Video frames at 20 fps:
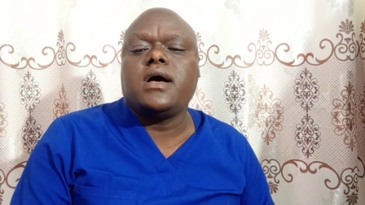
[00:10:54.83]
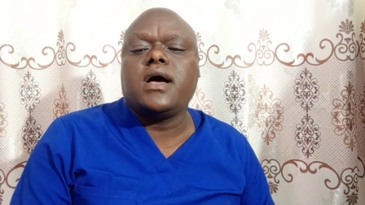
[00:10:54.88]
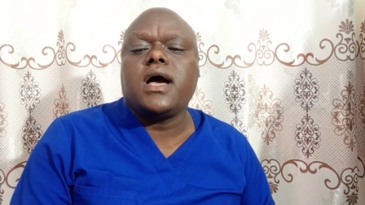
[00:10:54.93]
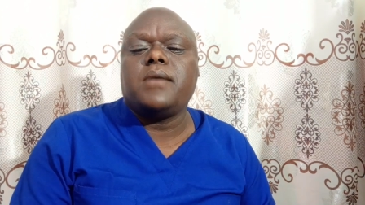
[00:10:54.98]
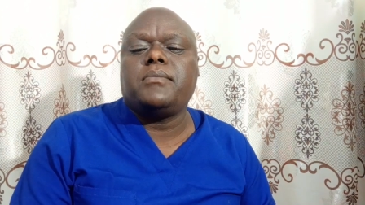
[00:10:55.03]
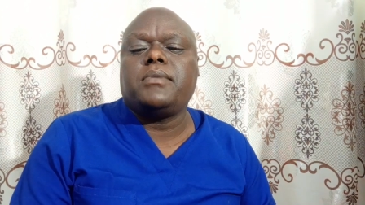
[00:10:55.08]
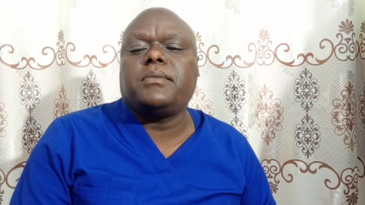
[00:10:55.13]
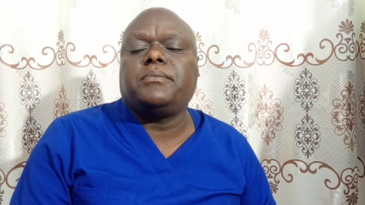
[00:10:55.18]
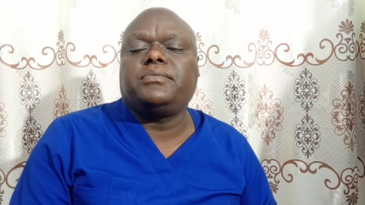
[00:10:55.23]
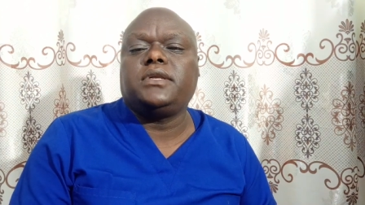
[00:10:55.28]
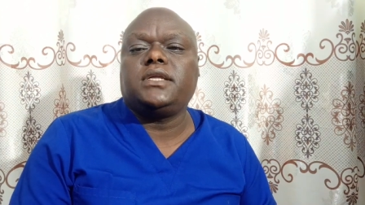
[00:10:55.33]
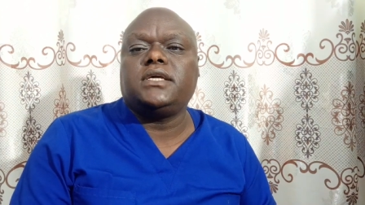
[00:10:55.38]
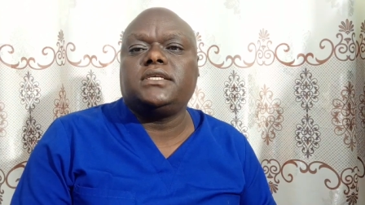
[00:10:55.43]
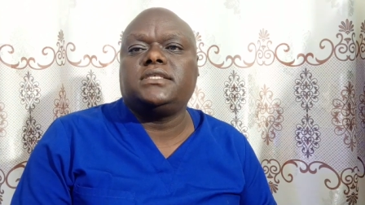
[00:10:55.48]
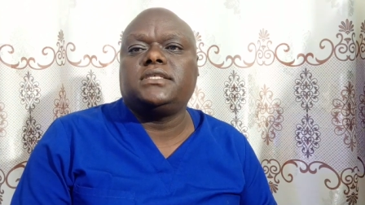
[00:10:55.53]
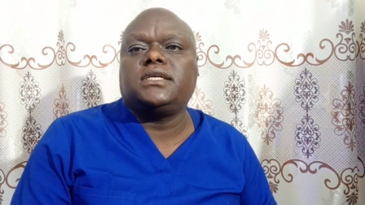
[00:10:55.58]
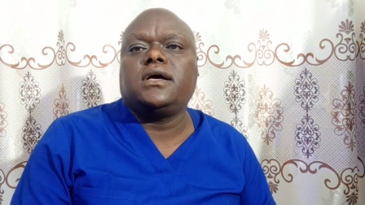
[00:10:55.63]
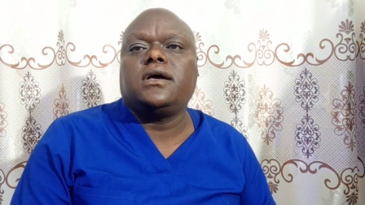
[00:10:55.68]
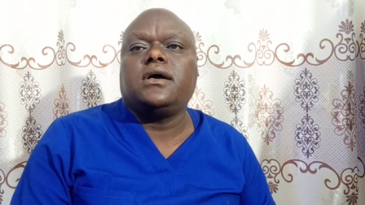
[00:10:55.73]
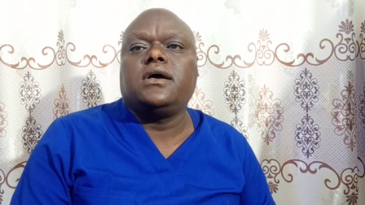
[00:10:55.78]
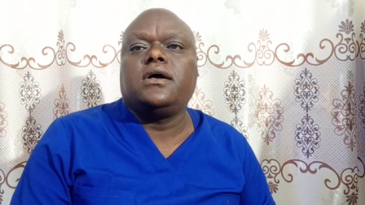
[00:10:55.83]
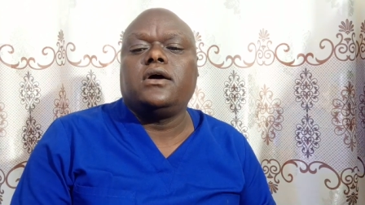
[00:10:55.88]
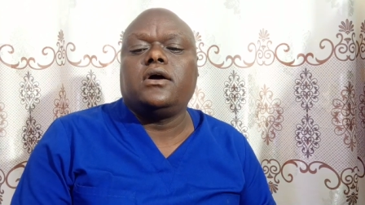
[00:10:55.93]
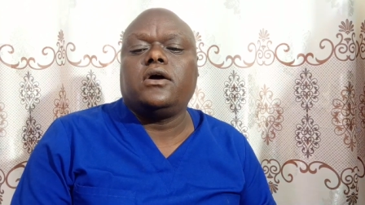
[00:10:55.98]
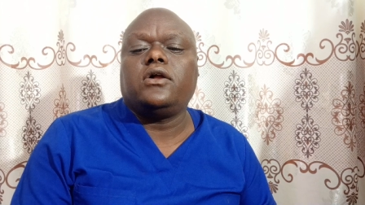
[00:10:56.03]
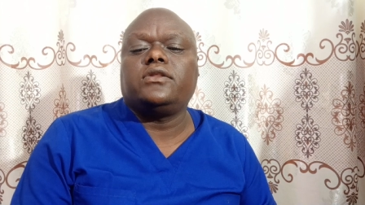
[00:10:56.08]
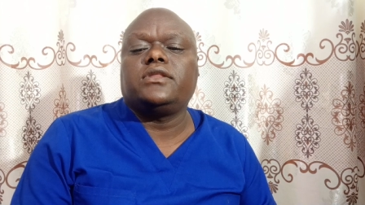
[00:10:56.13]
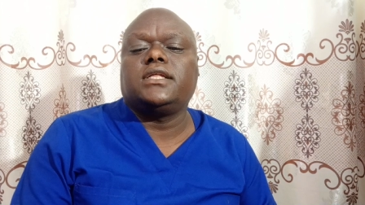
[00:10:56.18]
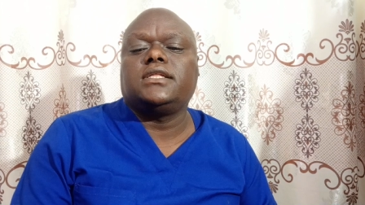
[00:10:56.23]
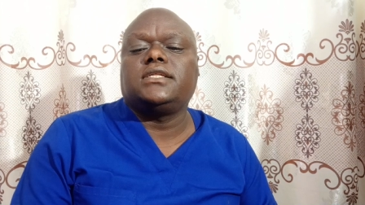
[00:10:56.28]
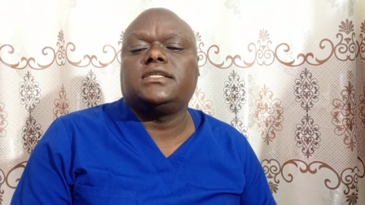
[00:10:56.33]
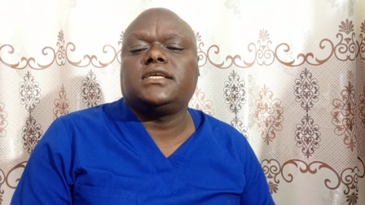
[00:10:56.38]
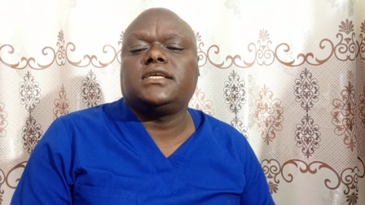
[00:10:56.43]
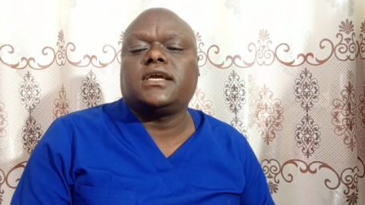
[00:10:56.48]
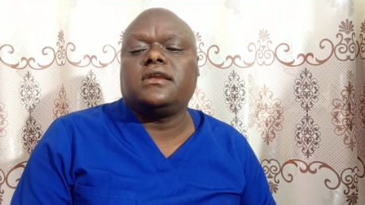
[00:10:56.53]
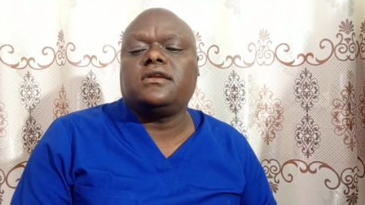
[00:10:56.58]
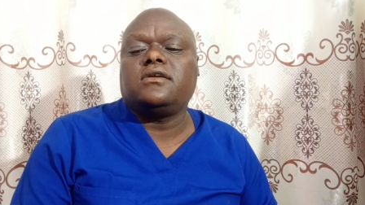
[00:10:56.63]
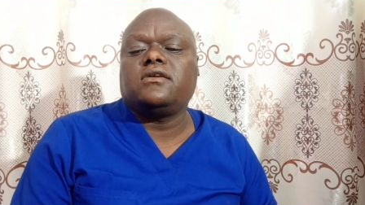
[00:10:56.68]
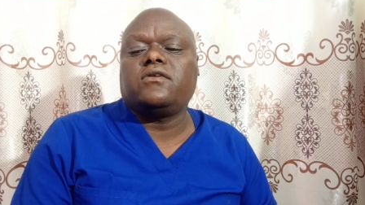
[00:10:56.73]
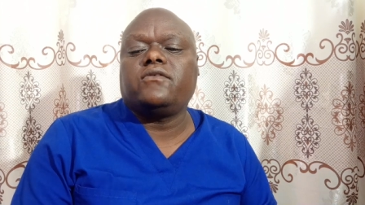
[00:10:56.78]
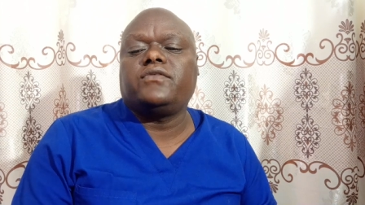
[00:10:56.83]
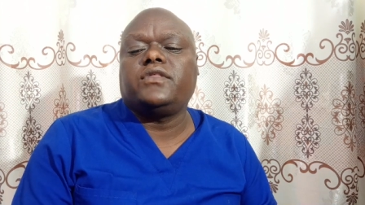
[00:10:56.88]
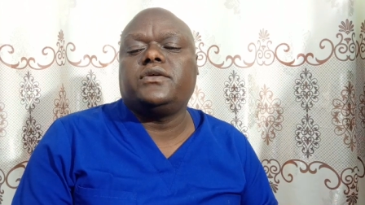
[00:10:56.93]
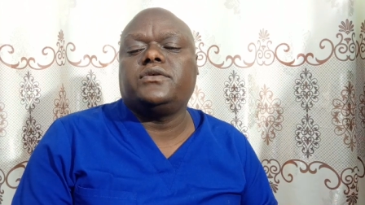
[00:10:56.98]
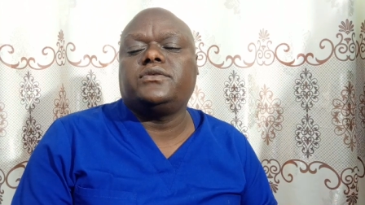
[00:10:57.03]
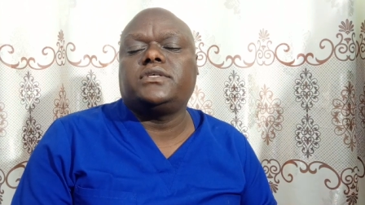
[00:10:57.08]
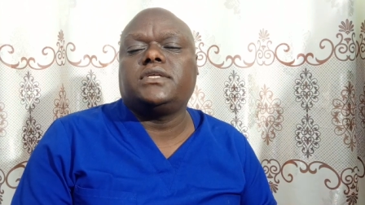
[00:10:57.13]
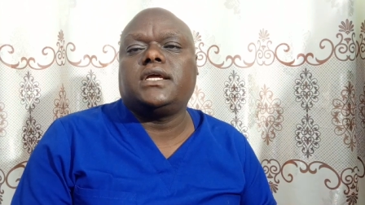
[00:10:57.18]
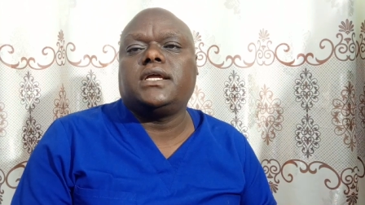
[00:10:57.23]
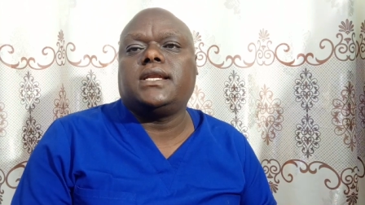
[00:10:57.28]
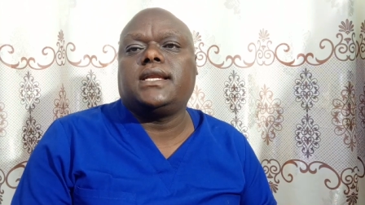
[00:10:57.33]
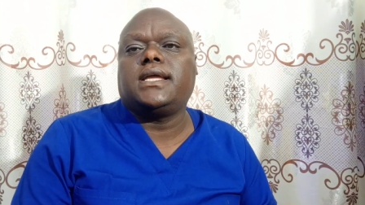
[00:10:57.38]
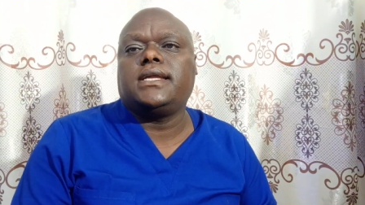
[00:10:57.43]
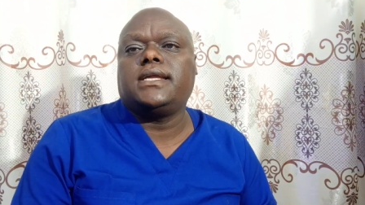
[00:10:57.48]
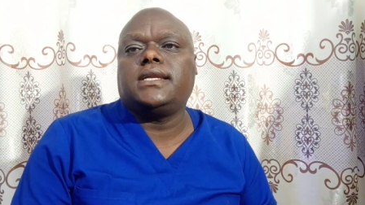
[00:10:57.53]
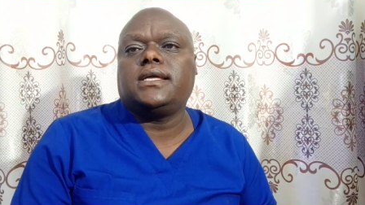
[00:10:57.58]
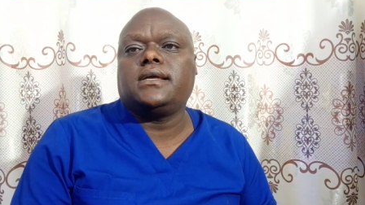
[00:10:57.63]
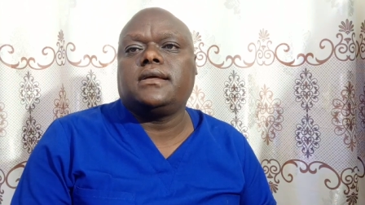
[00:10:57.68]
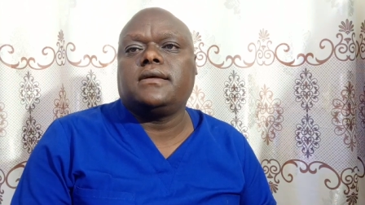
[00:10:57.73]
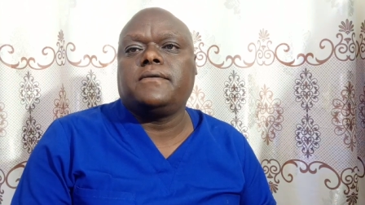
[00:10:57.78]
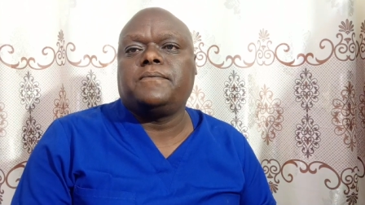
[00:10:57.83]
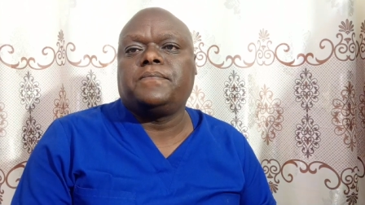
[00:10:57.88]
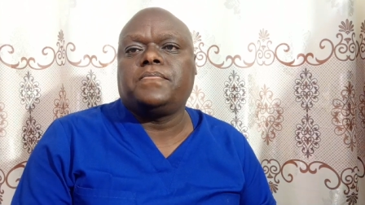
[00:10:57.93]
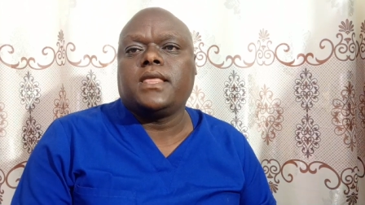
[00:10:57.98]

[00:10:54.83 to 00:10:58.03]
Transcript: hyperplasia all the thickening of the uterine lining.